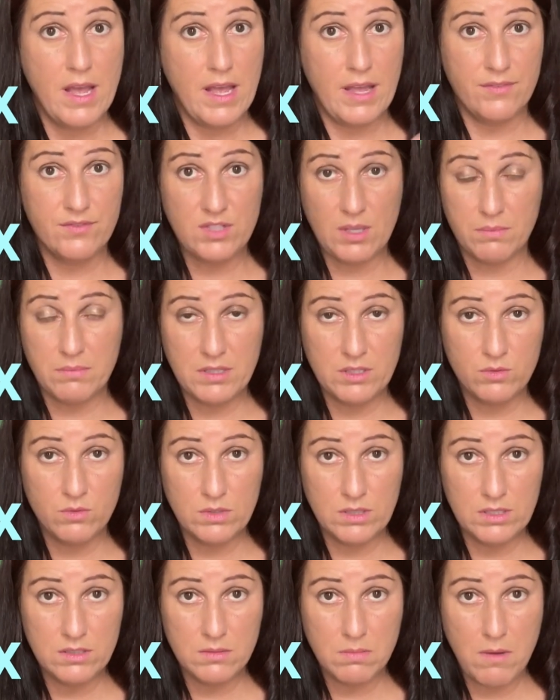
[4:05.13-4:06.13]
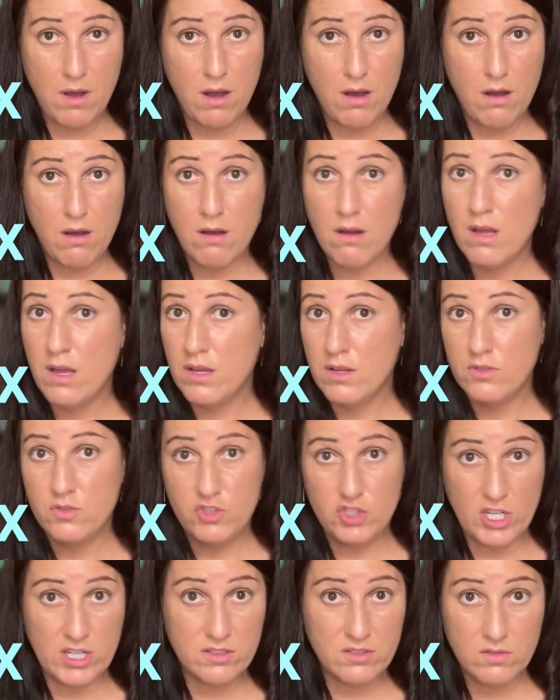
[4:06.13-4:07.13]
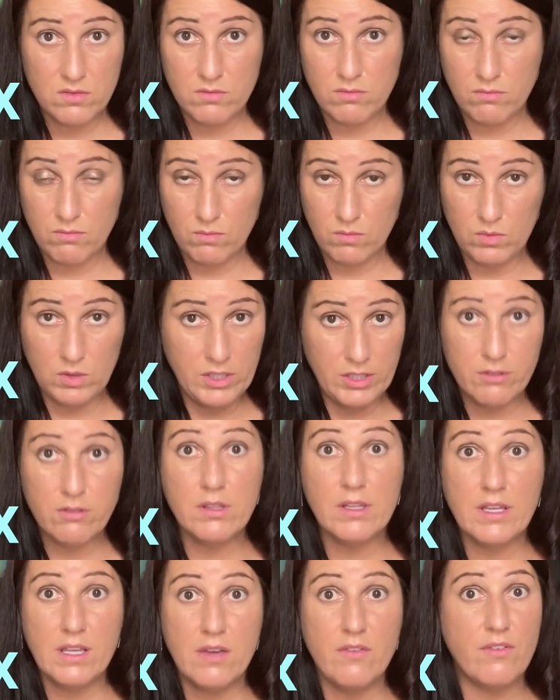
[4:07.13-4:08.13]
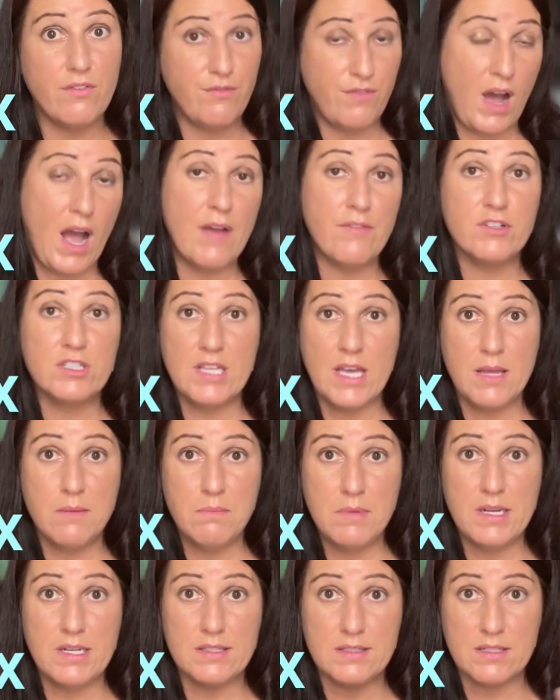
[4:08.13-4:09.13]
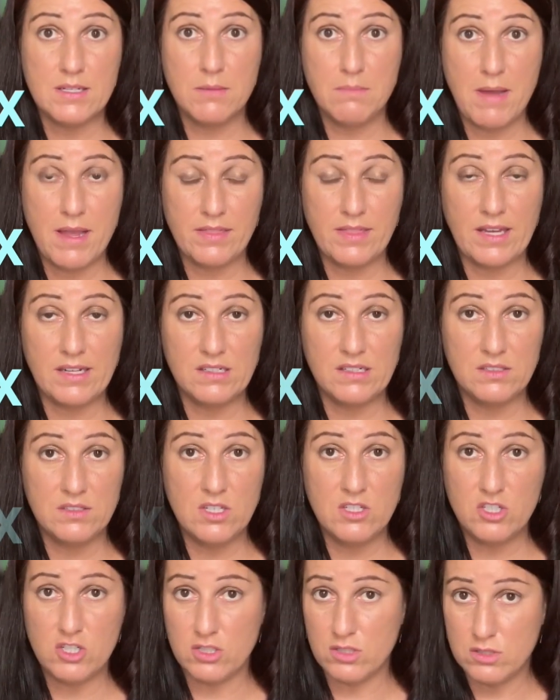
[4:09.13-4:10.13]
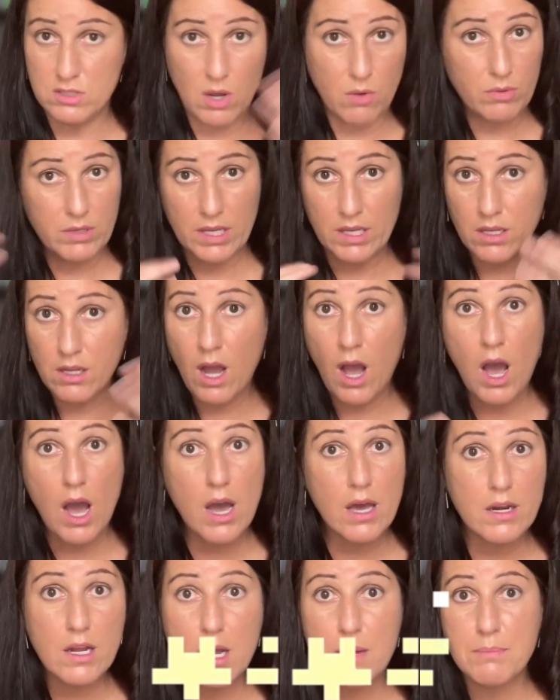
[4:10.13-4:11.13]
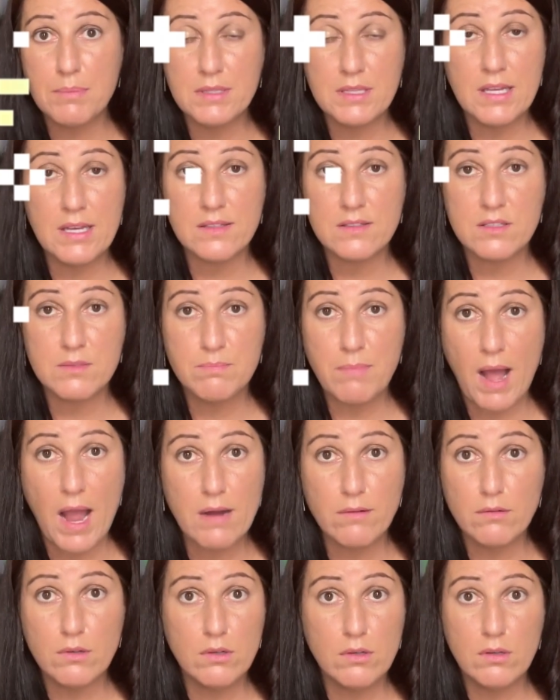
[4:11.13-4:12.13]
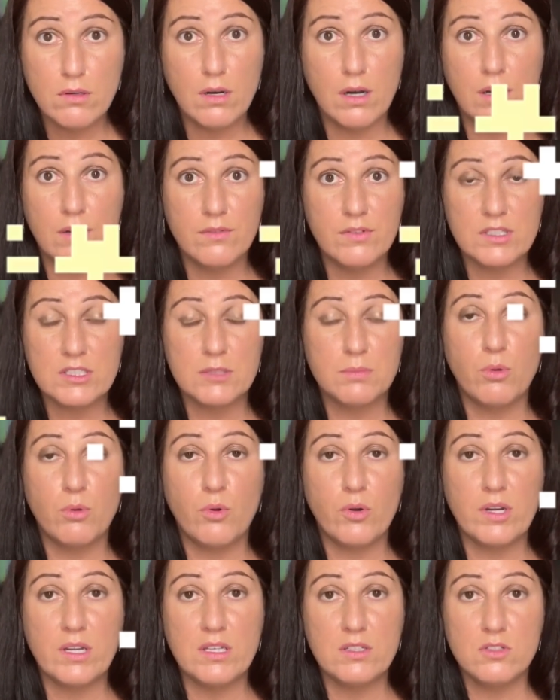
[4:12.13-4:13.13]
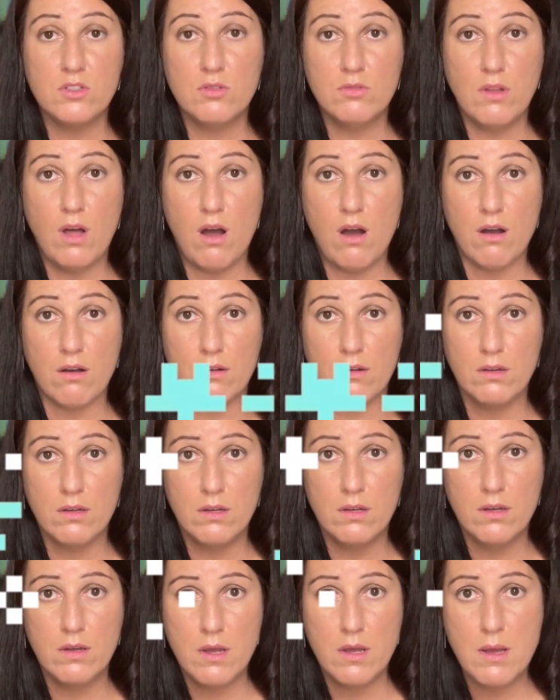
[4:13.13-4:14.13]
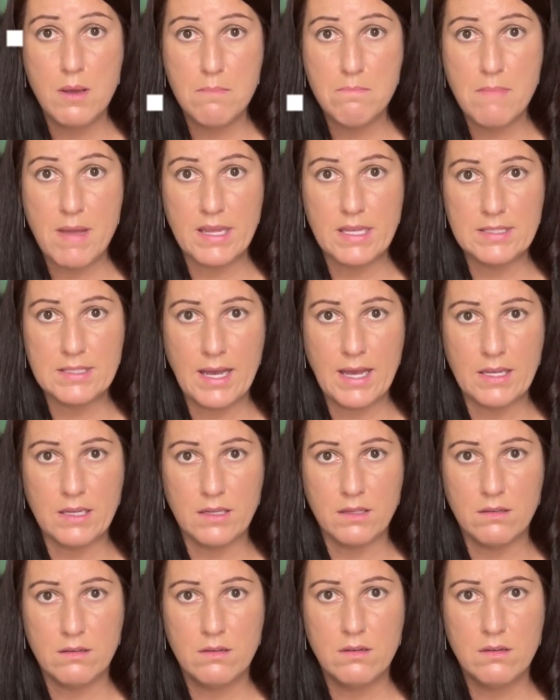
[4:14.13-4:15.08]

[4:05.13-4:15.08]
If something's really small, just literally give it 5 or 10 minutes to make that decision. Don't get caught up in that spiral of exploring it too long. Make it tight.